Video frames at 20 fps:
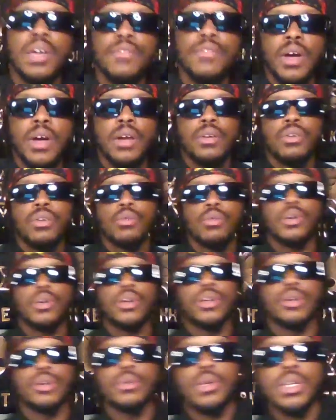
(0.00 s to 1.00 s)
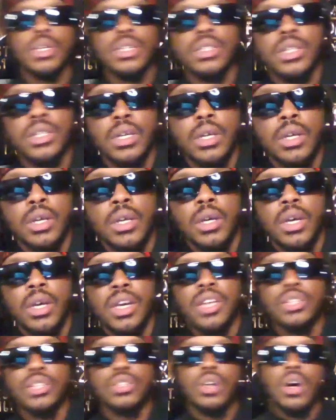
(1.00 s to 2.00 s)
find it nowhere in there where He said
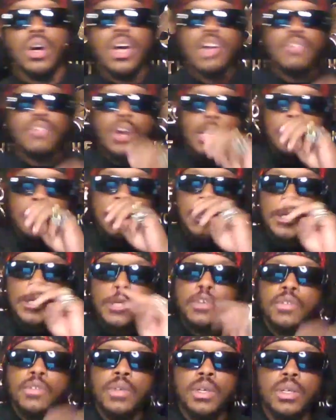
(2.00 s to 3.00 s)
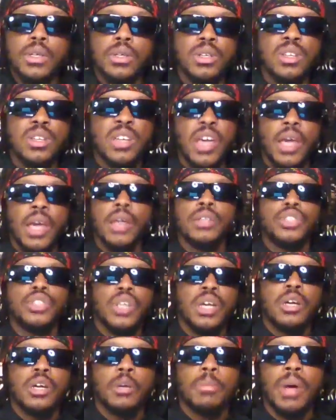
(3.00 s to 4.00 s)
Esau have our love and
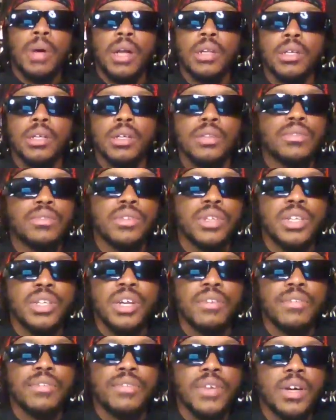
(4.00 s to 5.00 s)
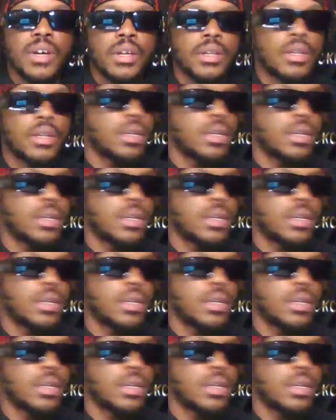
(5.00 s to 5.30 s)
Jacob our love. You'll never find it.